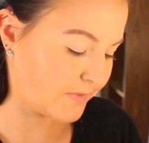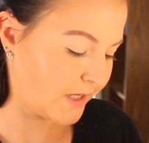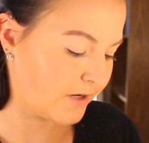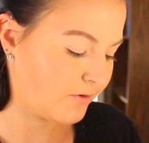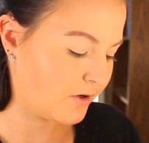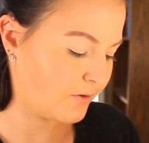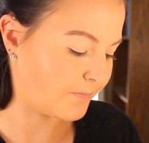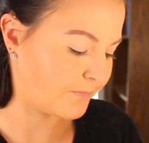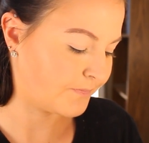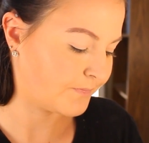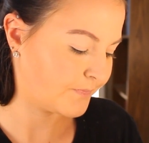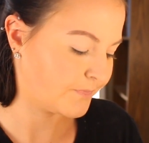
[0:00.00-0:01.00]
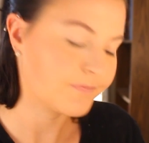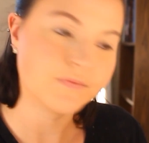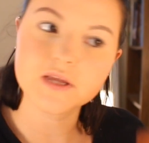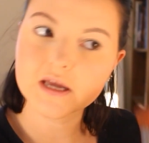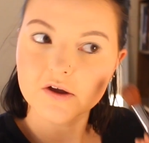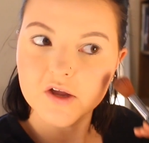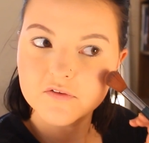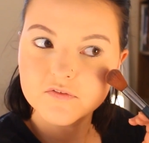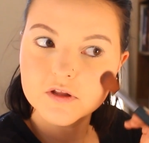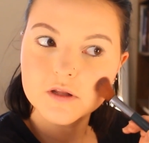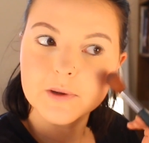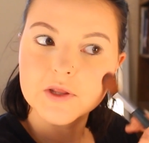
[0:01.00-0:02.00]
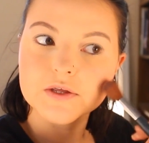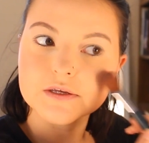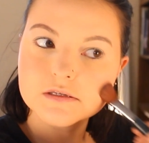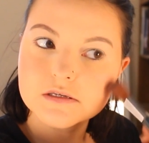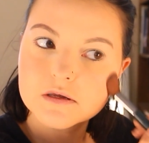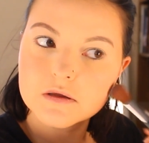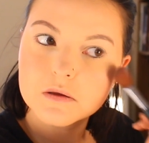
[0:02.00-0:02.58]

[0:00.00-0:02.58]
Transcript: don't know how I feel about this.